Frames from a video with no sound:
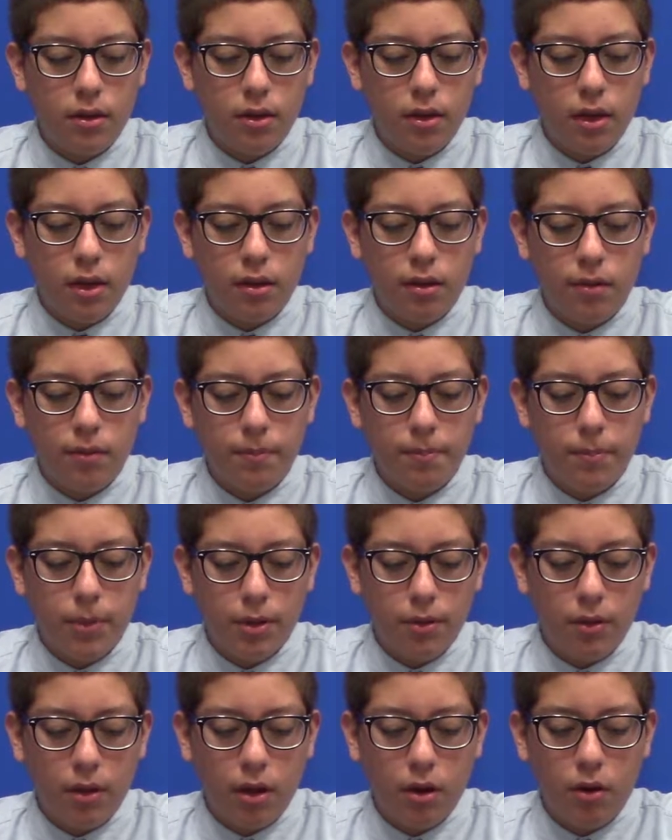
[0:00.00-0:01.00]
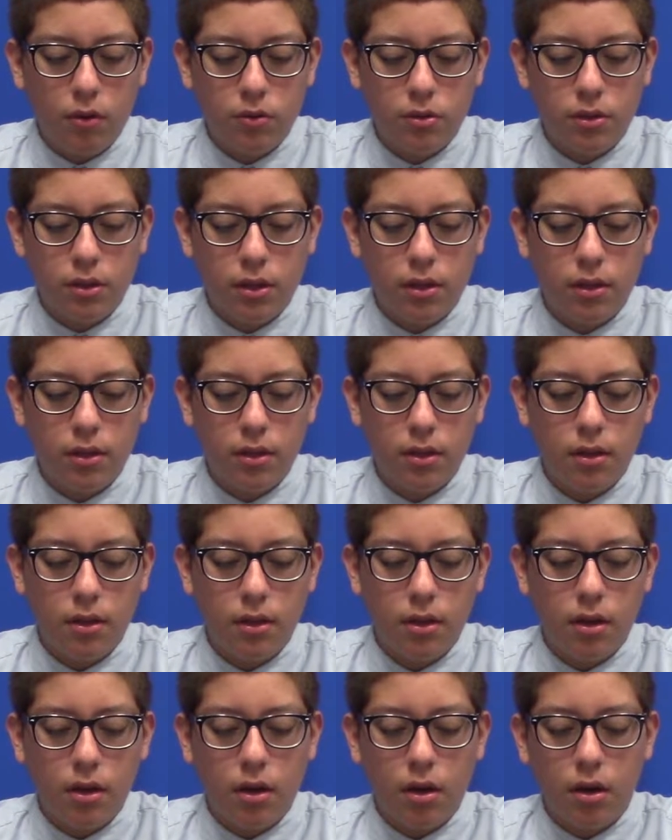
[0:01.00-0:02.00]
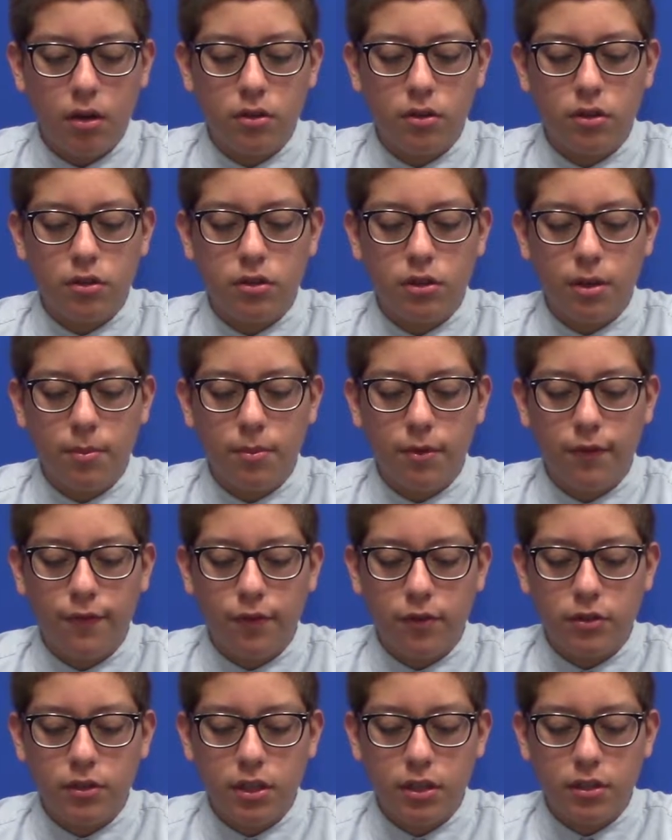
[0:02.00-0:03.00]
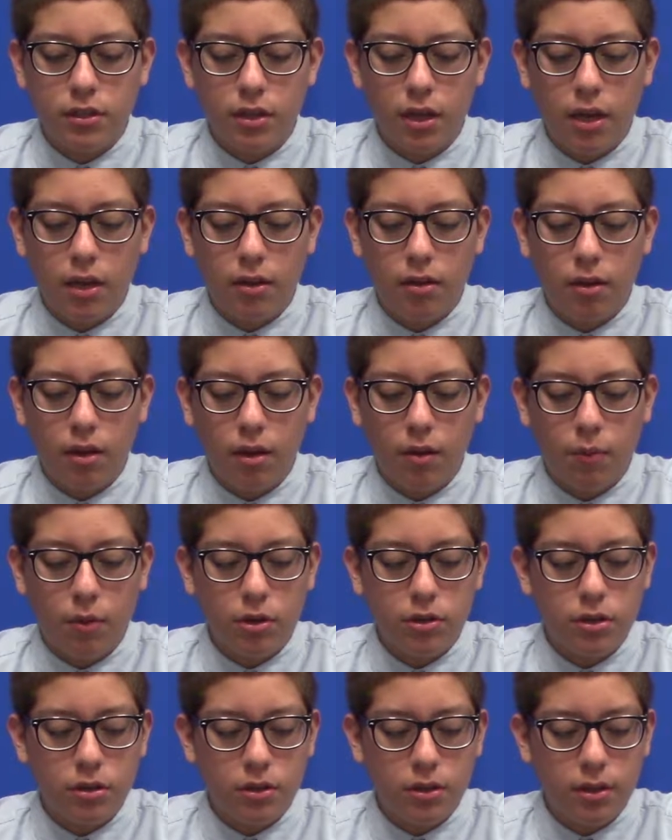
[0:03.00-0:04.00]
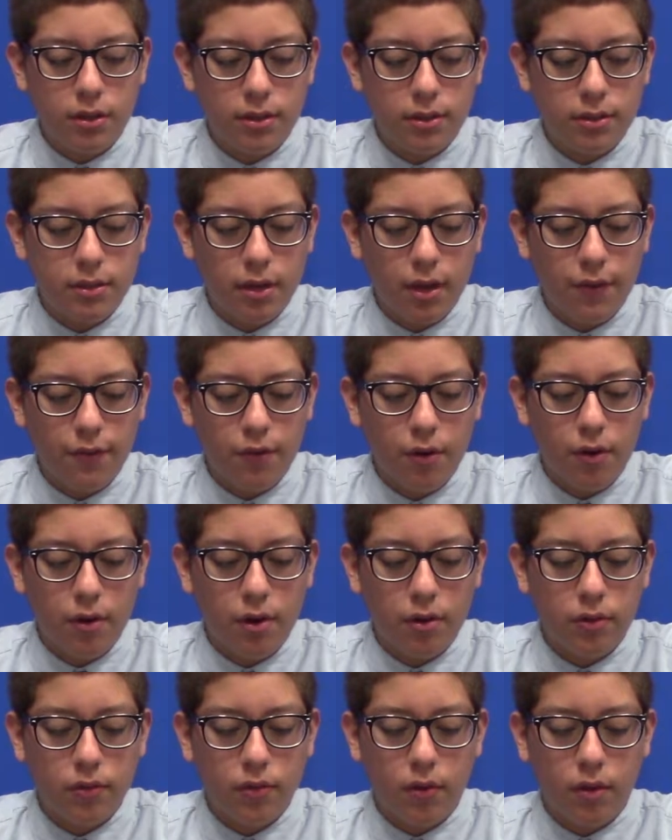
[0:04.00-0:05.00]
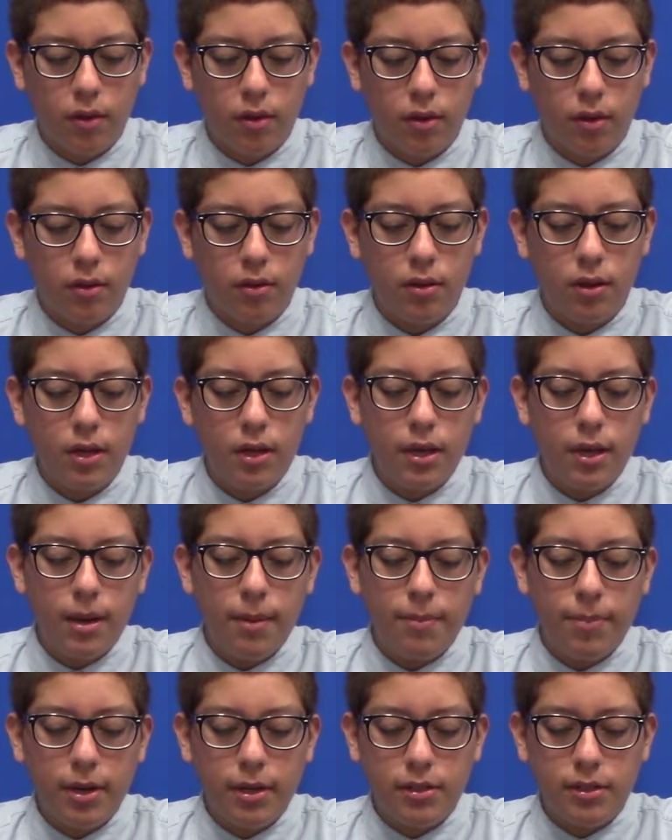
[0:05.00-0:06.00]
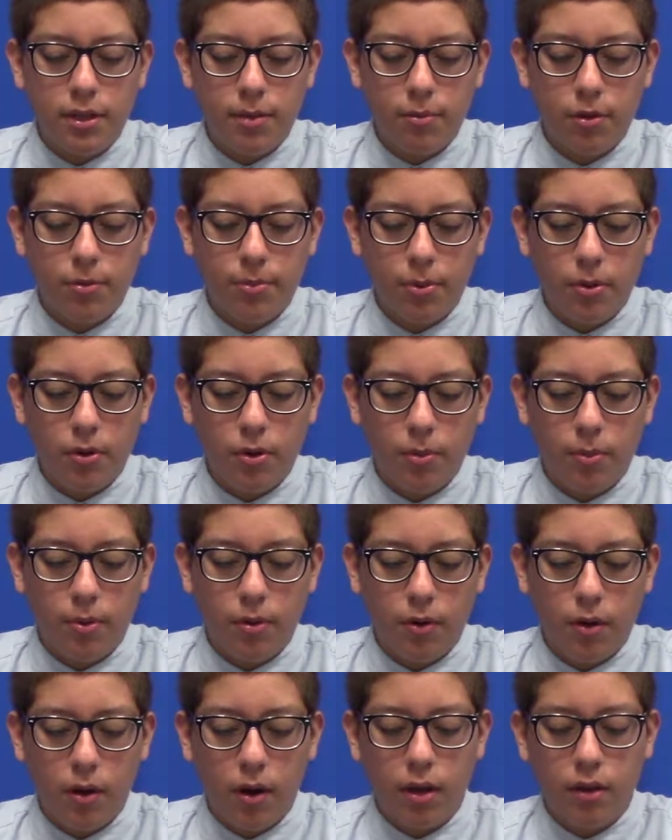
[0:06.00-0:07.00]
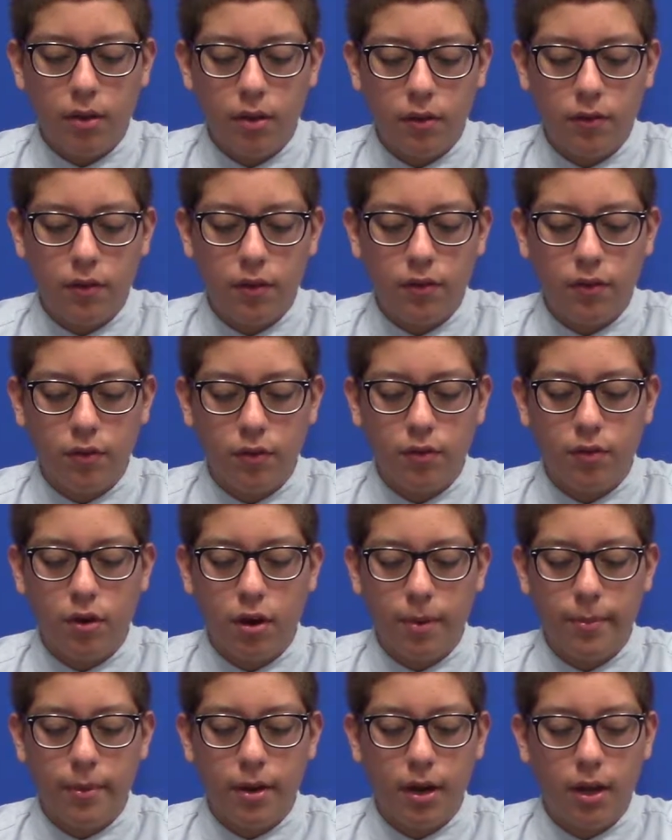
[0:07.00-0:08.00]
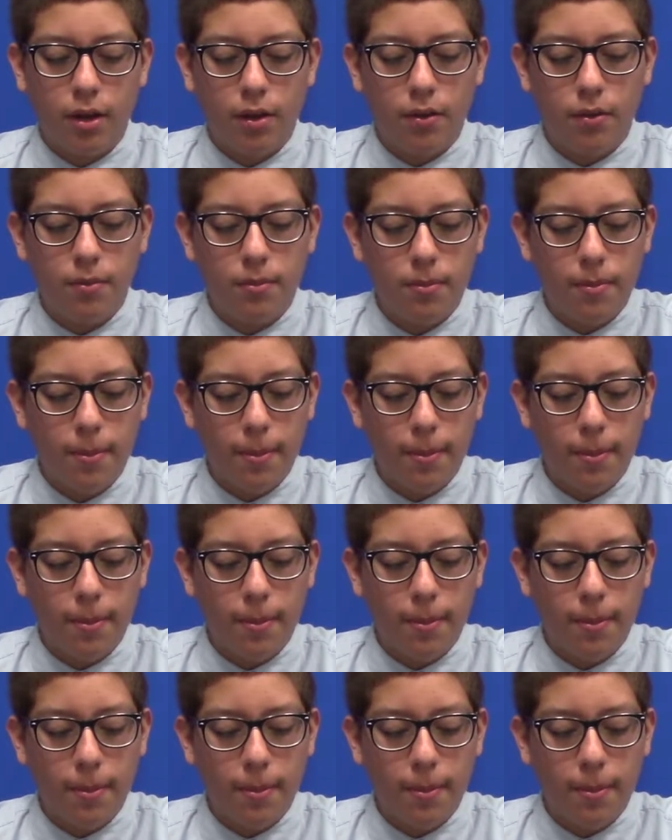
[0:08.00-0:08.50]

is building hosted on the summer for six days in Washington, D.C. If you're interested, please see Ms. Perdomo or ask a teacher to nominate you.